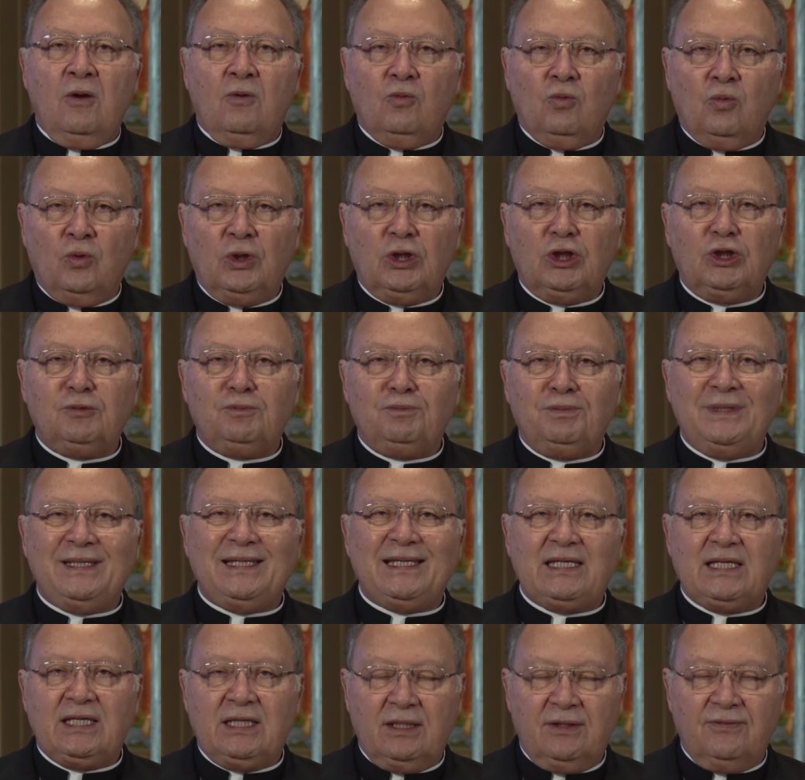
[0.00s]
will
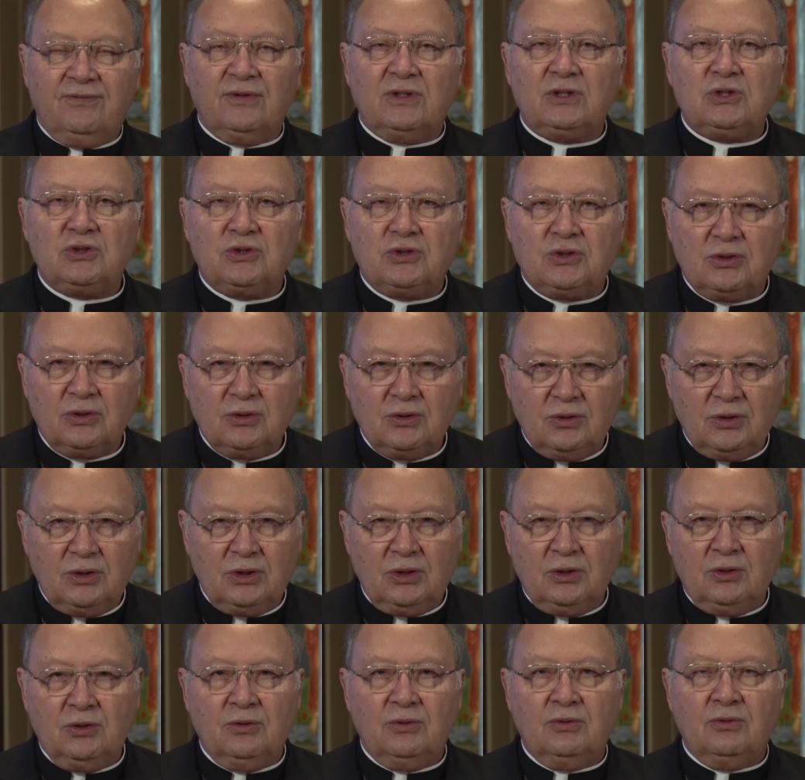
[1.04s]
be given to
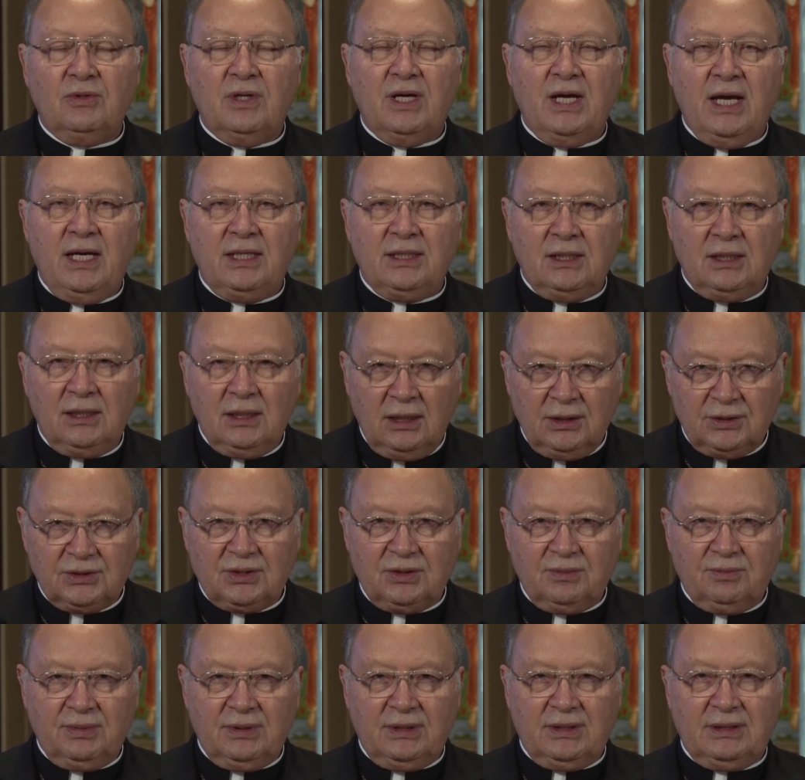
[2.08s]
you and
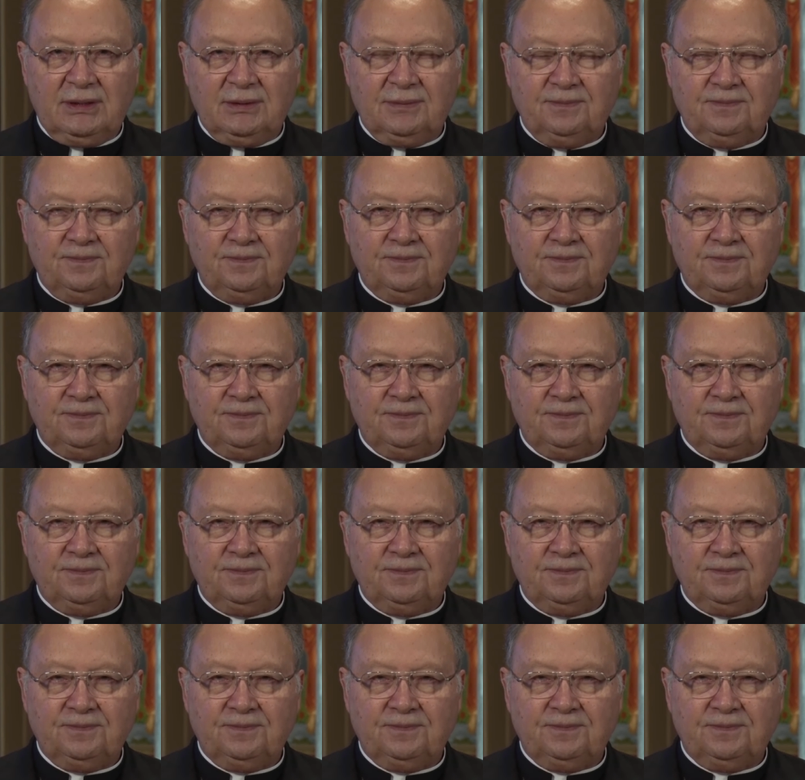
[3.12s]
Elizabeth,